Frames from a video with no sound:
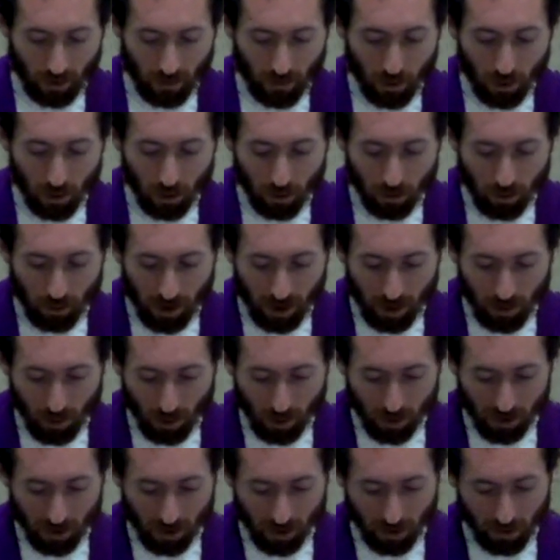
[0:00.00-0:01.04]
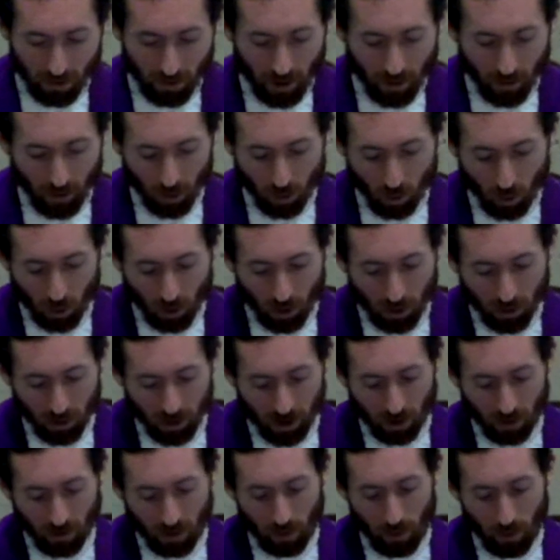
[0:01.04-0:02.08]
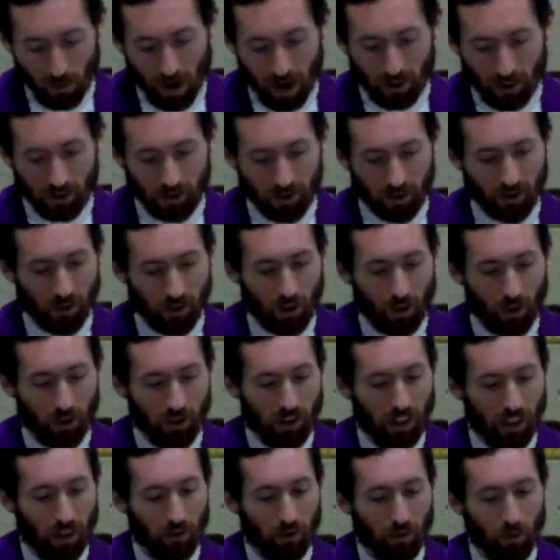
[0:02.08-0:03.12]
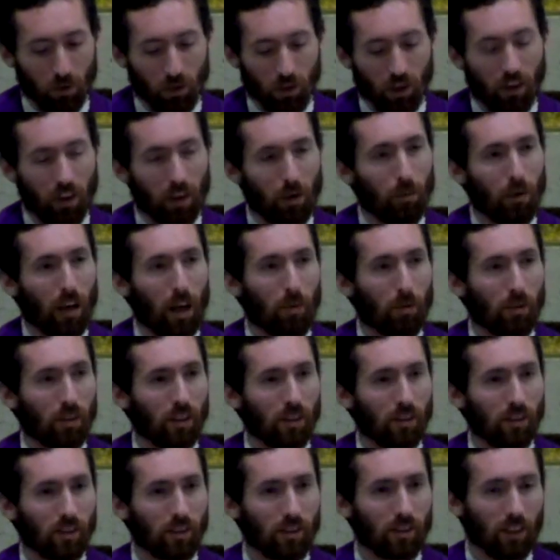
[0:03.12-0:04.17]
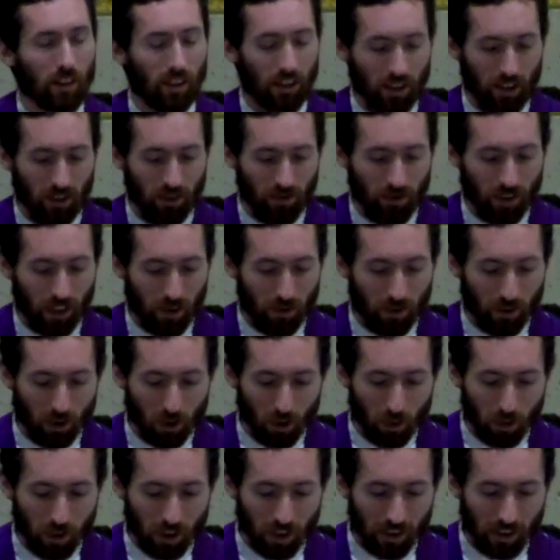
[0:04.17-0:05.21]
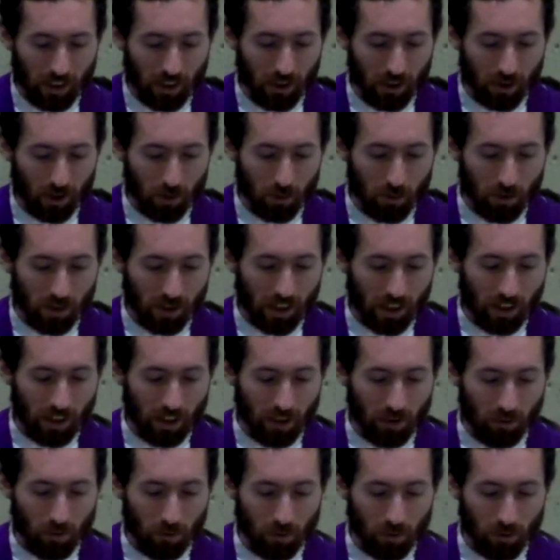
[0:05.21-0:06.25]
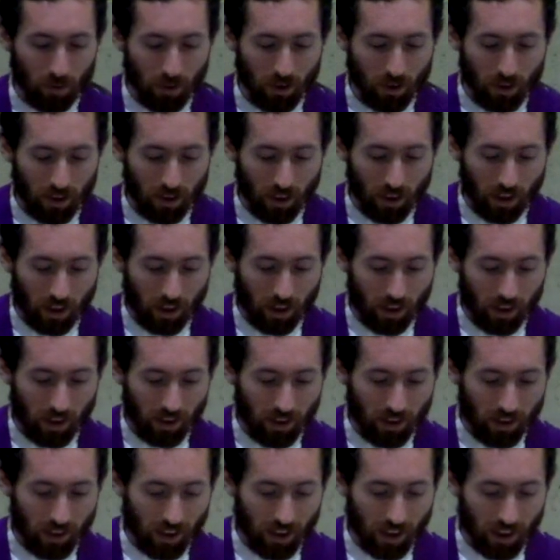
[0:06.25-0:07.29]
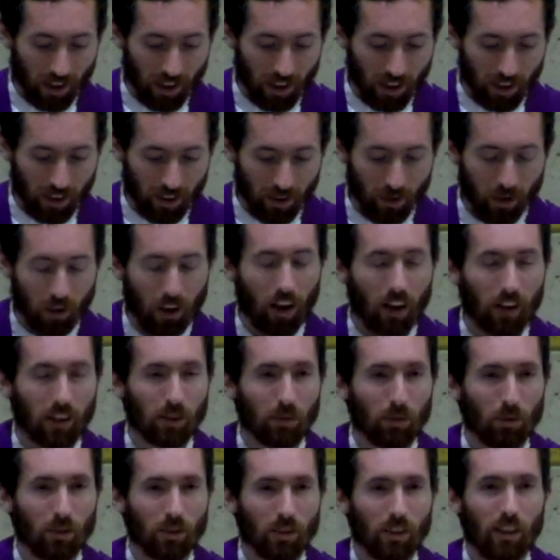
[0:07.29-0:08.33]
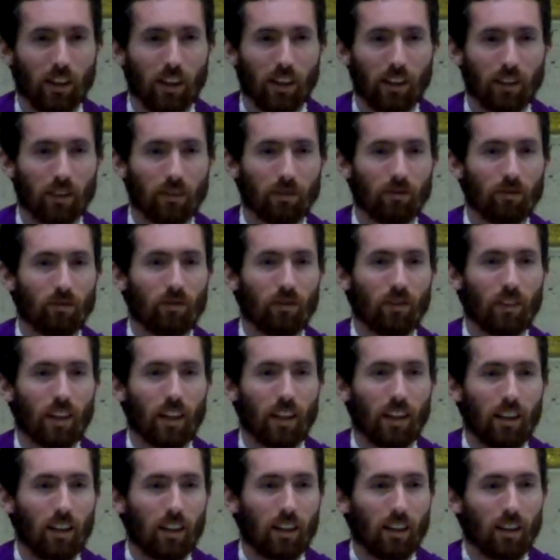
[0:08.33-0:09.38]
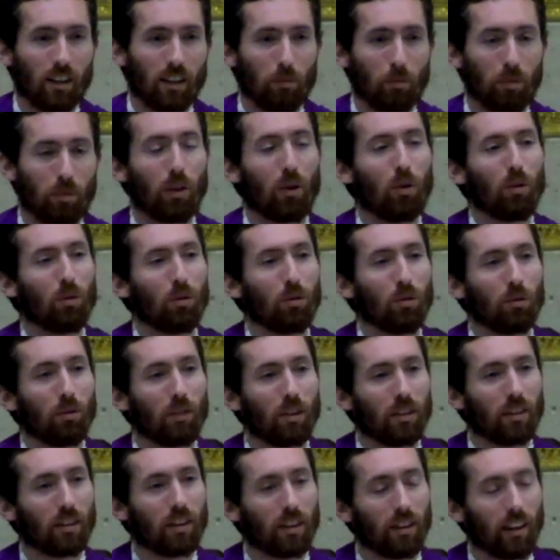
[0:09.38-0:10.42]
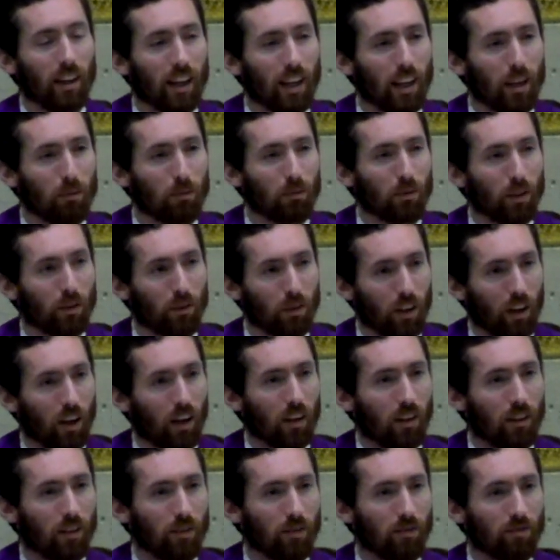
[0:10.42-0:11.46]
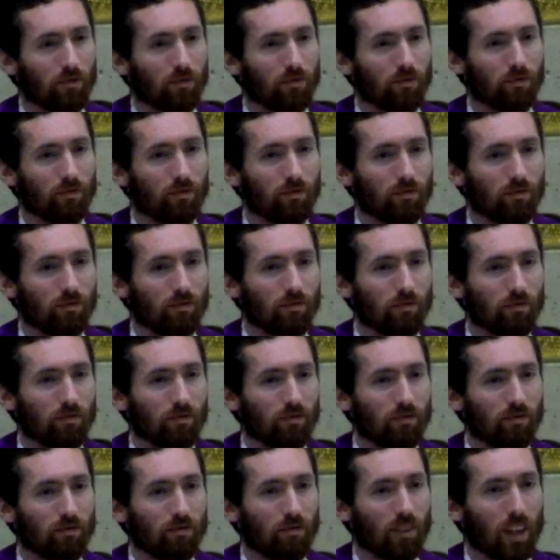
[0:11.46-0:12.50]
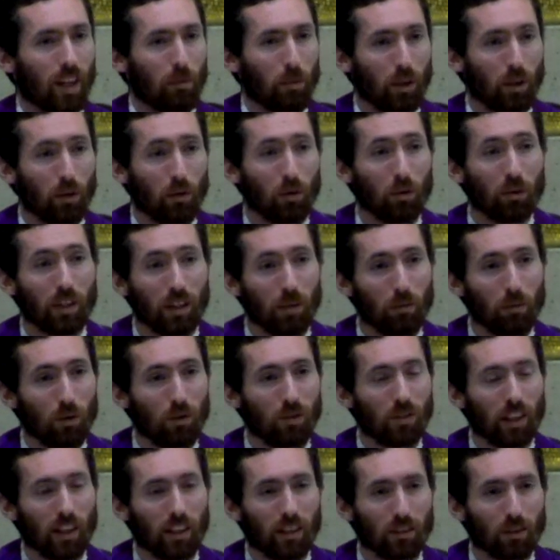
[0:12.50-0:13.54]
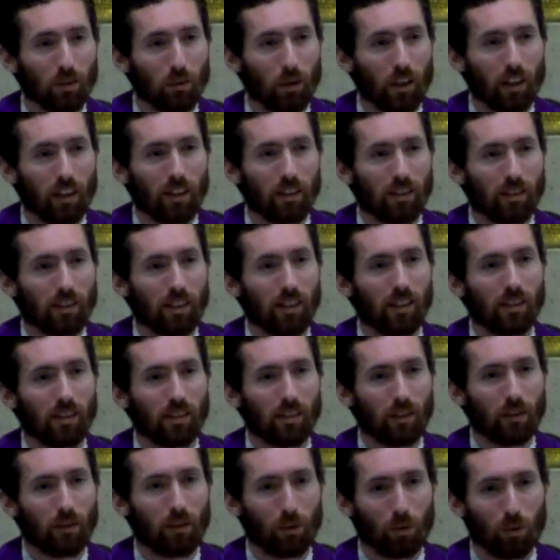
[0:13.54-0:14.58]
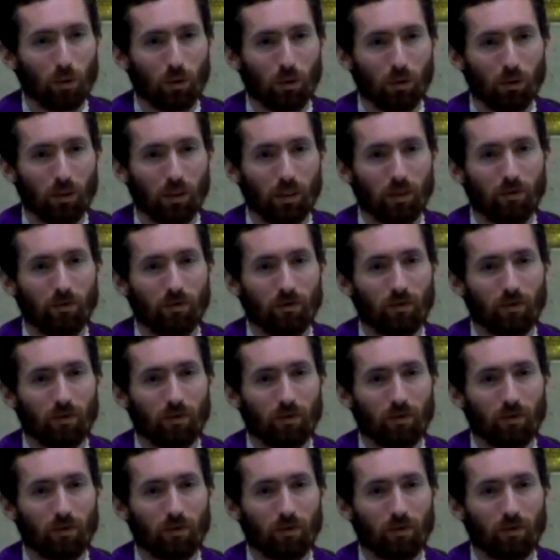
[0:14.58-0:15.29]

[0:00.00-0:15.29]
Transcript: A few of my most favorite words of the Mass are taken from John the Baptist, even though we didn't hear him say them in the Gospel today. Behold the Lamb of God. Behold him who takes away the sins of the world.